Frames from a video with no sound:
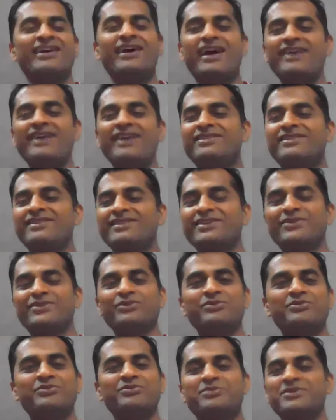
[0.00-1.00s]
I thought
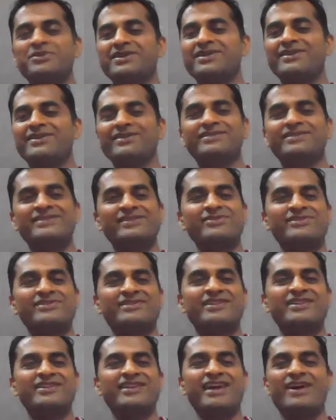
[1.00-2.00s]
you
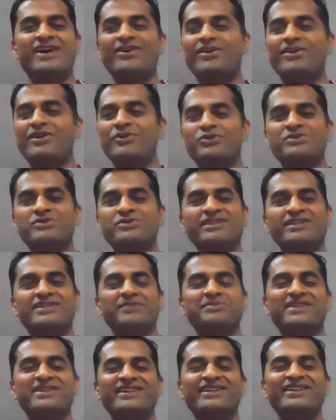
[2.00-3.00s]
still have to say
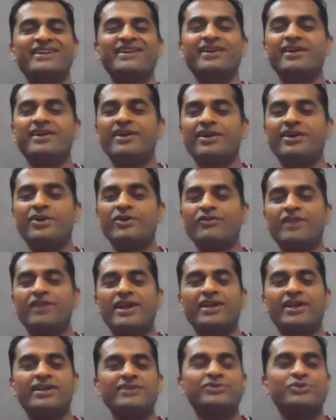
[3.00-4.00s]
something. Oh, well
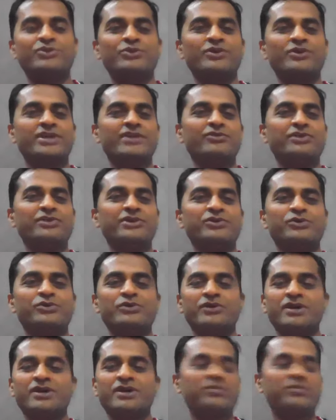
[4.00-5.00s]
done. So you
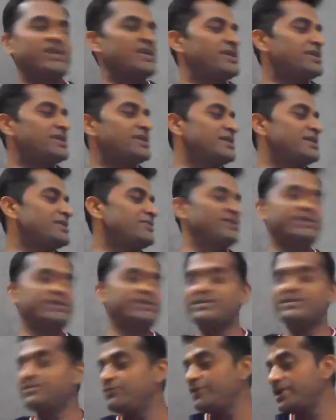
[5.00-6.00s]
could complete
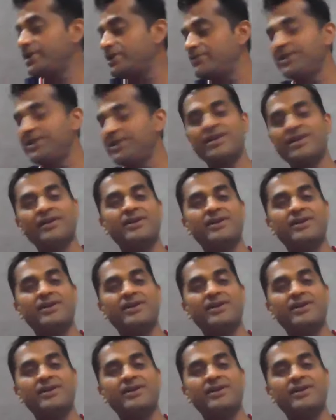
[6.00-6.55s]
within 1 hour.